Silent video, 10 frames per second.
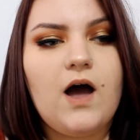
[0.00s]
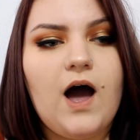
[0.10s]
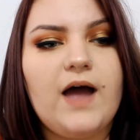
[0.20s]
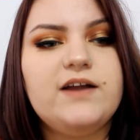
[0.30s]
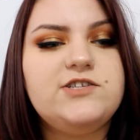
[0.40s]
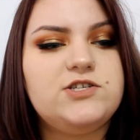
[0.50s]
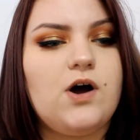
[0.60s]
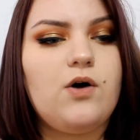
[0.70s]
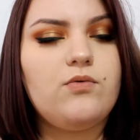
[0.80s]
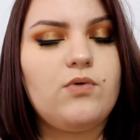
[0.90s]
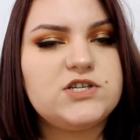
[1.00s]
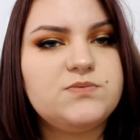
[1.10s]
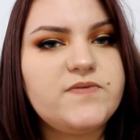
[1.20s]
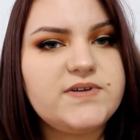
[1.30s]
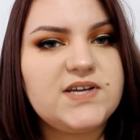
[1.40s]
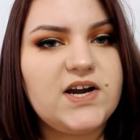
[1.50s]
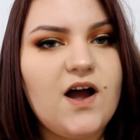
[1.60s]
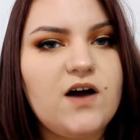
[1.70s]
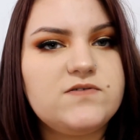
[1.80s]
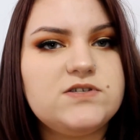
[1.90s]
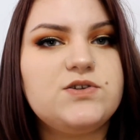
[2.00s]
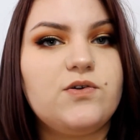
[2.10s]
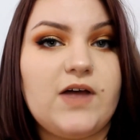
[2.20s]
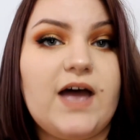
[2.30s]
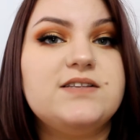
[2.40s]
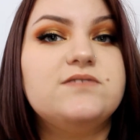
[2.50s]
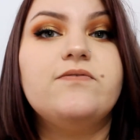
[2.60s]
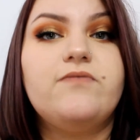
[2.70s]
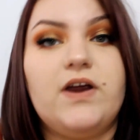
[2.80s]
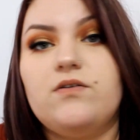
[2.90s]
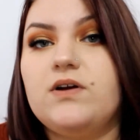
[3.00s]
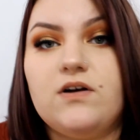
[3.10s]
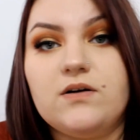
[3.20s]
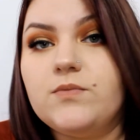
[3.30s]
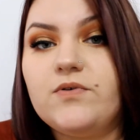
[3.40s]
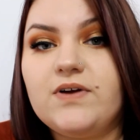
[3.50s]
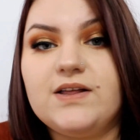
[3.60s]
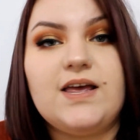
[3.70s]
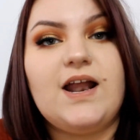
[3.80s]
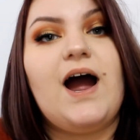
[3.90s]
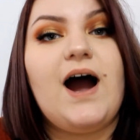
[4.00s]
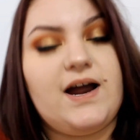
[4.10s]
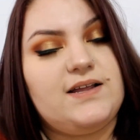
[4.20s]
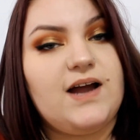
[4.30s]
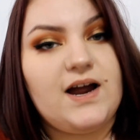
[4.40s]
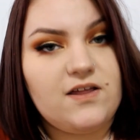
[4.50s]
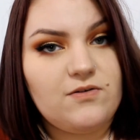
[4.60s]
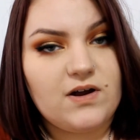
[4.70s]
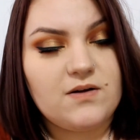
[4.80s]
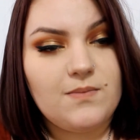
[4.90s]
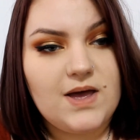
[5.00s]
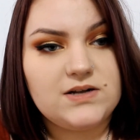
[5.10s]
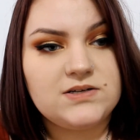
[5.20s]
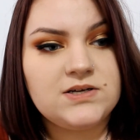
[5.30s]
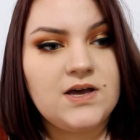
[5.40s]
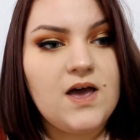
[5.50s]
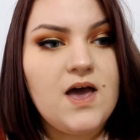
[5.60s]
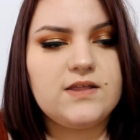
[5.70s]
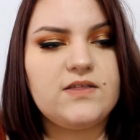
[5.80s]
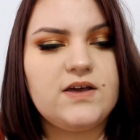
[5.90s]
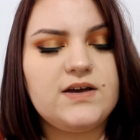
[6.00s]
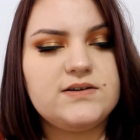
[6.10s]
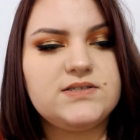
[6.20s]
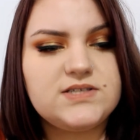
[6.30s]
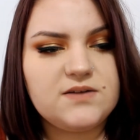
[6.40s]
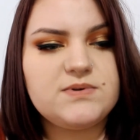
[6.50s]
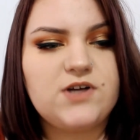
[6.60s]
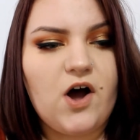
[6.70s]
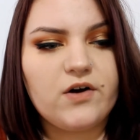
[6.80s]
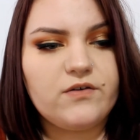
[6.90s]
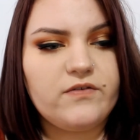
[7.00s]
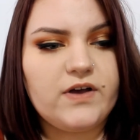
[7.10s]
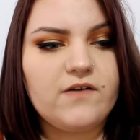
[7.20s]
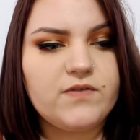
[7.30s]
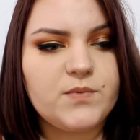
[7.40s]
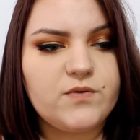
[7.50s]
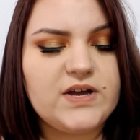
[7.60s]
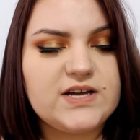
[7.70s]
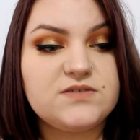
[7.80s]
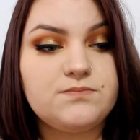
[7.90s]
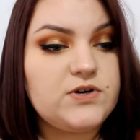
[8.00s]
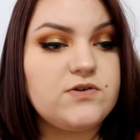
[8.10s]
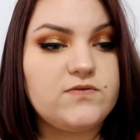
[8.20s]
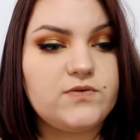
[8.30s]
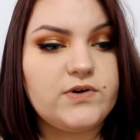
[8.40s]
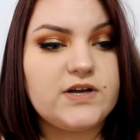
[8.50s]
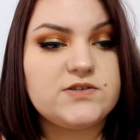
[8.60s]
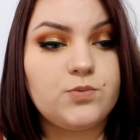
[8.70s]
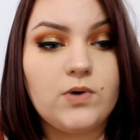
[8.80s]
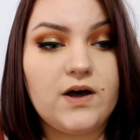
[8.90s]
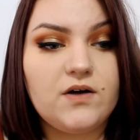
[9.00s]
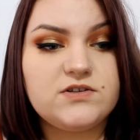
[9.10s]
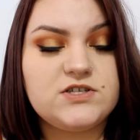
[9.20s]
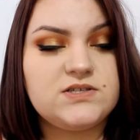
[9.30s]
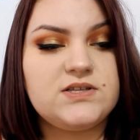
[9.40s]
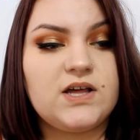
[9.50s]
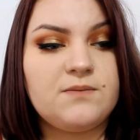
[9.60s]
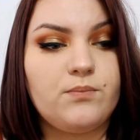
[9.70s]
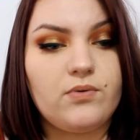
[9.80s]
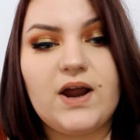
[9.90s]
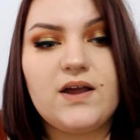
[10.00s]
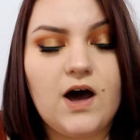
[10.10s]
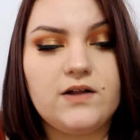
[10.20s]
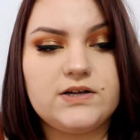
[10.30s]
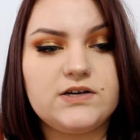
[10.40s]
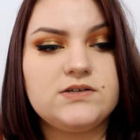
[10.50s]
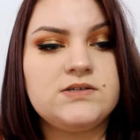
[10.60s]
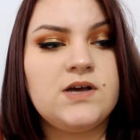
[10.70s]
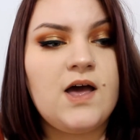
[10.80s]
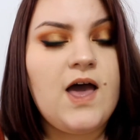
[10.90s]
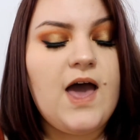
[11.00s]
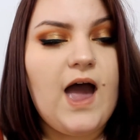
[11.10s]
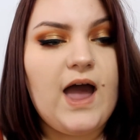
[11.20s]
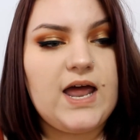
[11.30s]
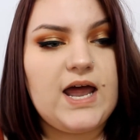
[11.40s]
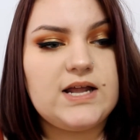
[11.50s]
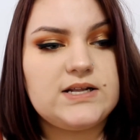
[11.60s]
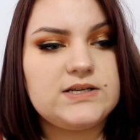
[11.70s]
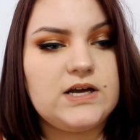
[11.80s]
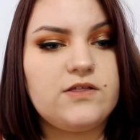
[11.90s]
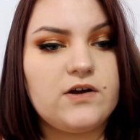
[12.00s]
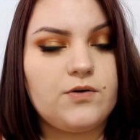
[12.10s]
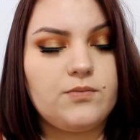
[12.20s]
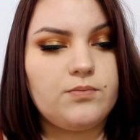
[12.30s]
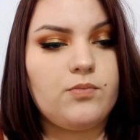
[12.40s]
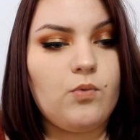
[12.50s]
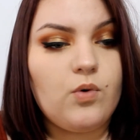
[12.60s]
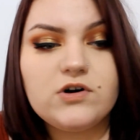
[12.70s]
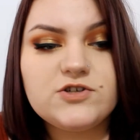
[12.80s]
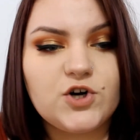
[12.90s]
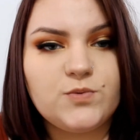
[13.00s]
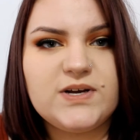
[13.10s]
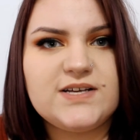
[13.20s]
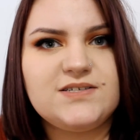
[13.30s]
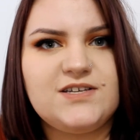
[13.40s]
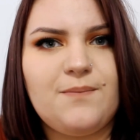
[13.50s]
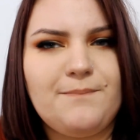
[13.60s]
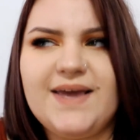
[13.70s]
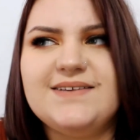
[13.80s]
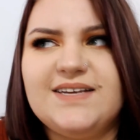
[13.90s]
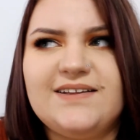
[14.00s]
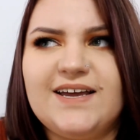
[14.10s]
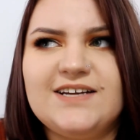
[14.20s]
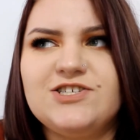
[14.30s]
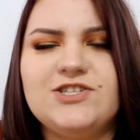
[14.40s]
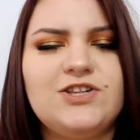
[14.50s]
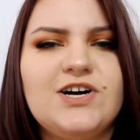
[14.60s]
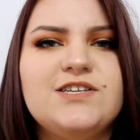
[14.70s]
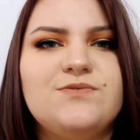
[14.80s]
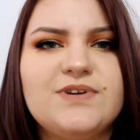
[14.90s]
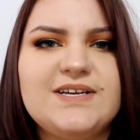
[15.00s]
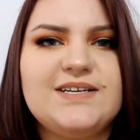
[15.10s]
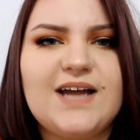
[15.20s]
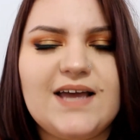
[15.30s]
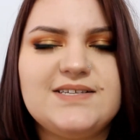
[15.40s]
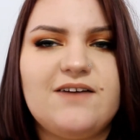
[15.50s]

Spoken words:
I don't watch movies very often, so that is a very good movie that I highly recommend. The cinematography of the movie is beautiful as well, just the bright colors, and their wardrobe is amazing. Like, it just looks really nice.